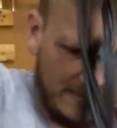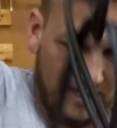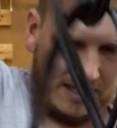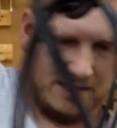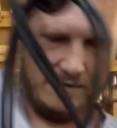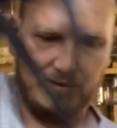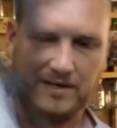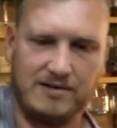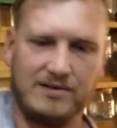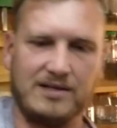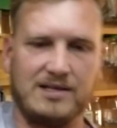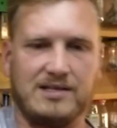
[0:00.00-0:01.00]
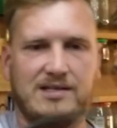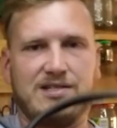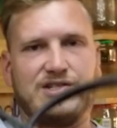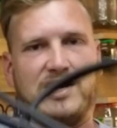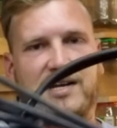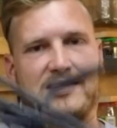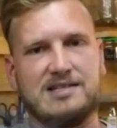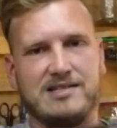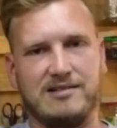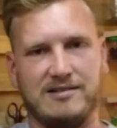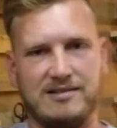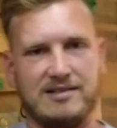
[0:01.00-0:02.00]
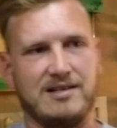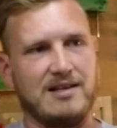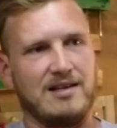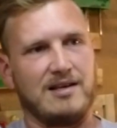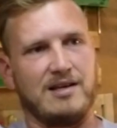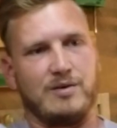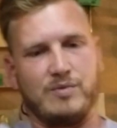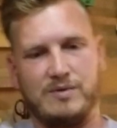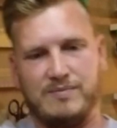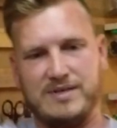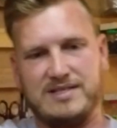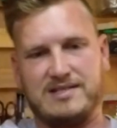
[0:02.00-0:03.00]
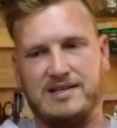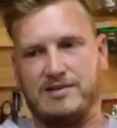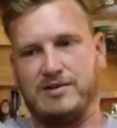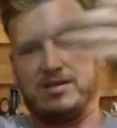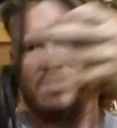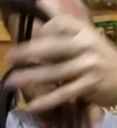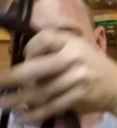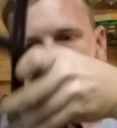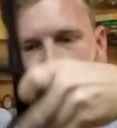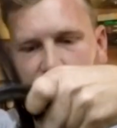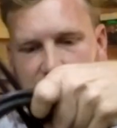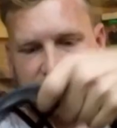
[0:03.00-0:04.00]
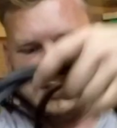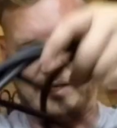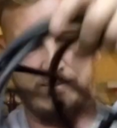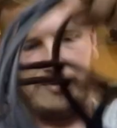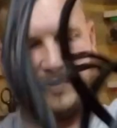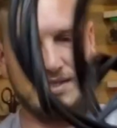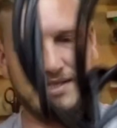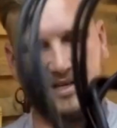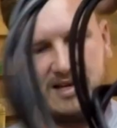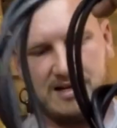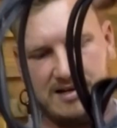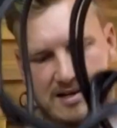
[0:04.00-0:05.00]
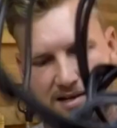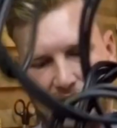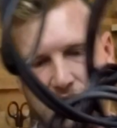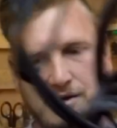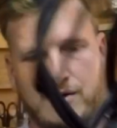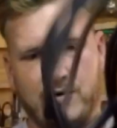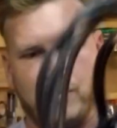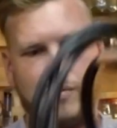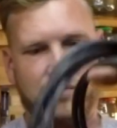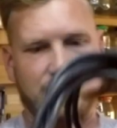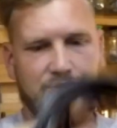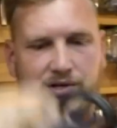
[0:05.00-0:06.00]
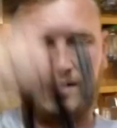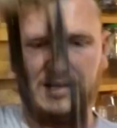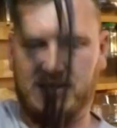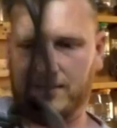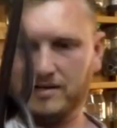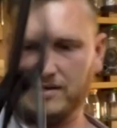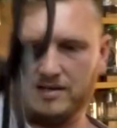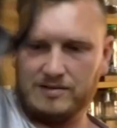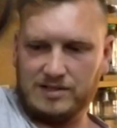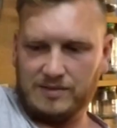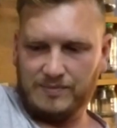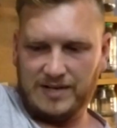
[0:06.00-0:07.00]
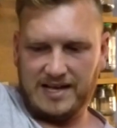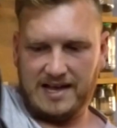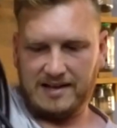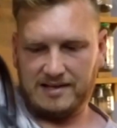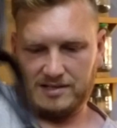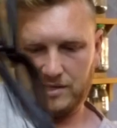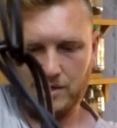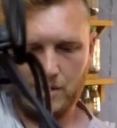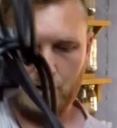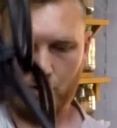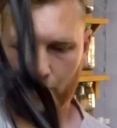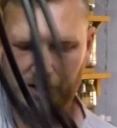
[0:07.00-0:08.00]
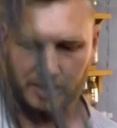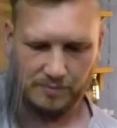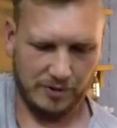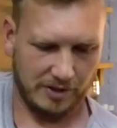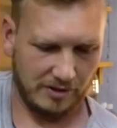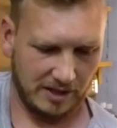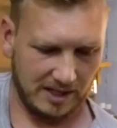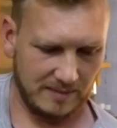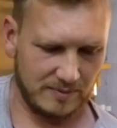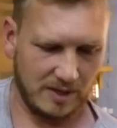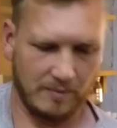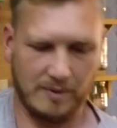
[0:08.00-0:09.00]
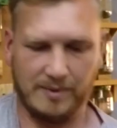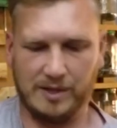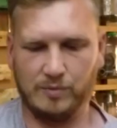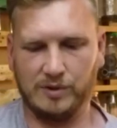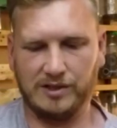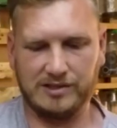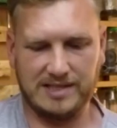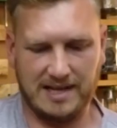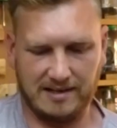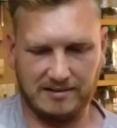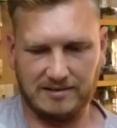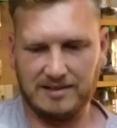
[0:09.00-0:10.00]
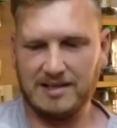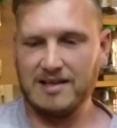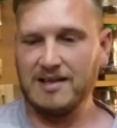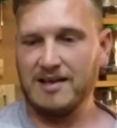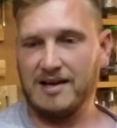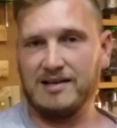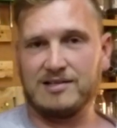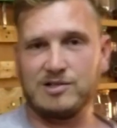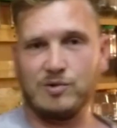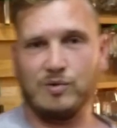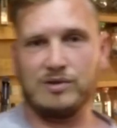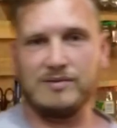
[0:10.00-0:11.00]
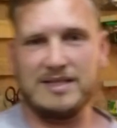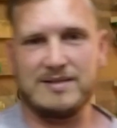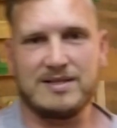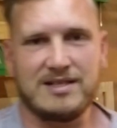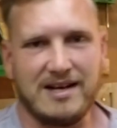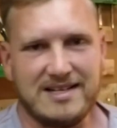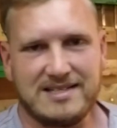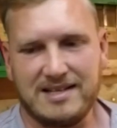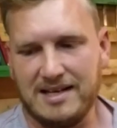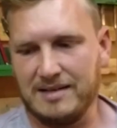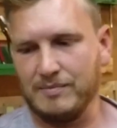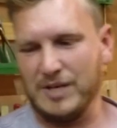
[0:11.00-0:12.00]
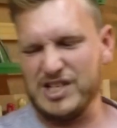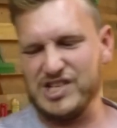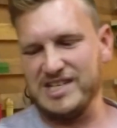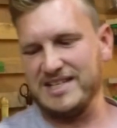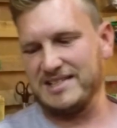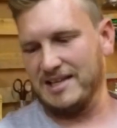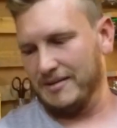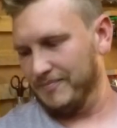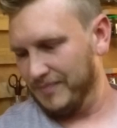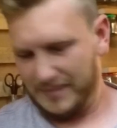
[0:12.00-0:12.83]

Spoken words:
There we go, the chain is still in one piece. Then you can fold this double once again, or you can simply hang it, or you can put it on a heap somewhere, but it will not tangle, and it's stored much nicer and much neater.